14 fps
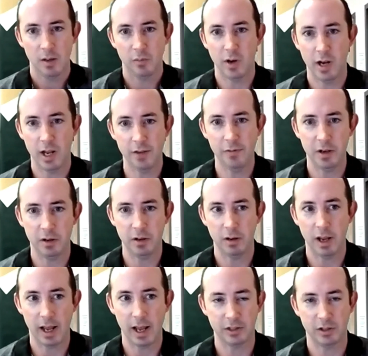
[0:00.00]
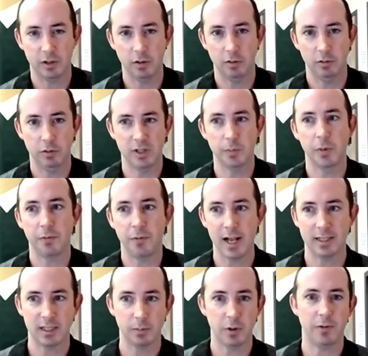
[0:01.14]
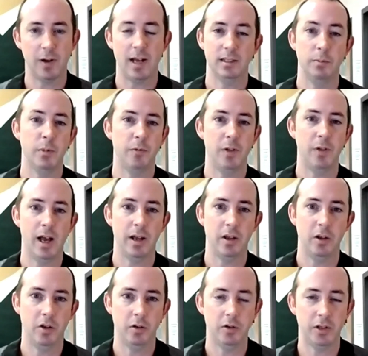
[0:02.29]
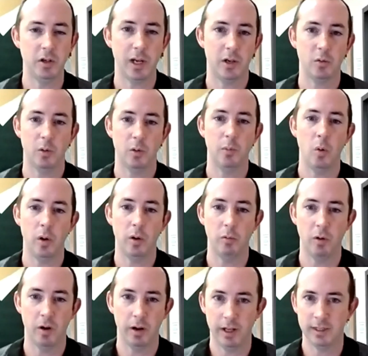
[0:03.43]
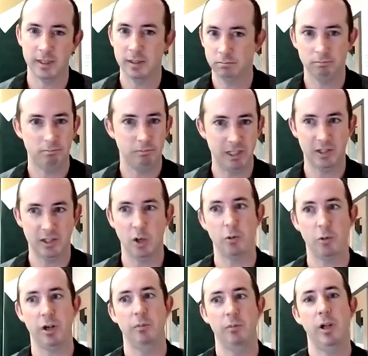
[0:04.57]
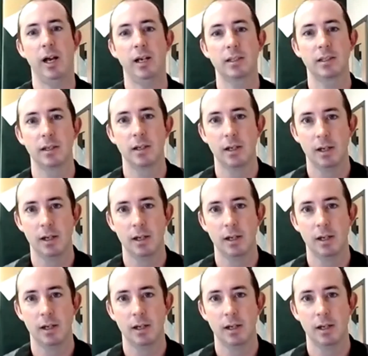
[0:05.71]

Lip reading: But even as you simplify and simplify and simplify, you still get to a point where it's still pretty complex.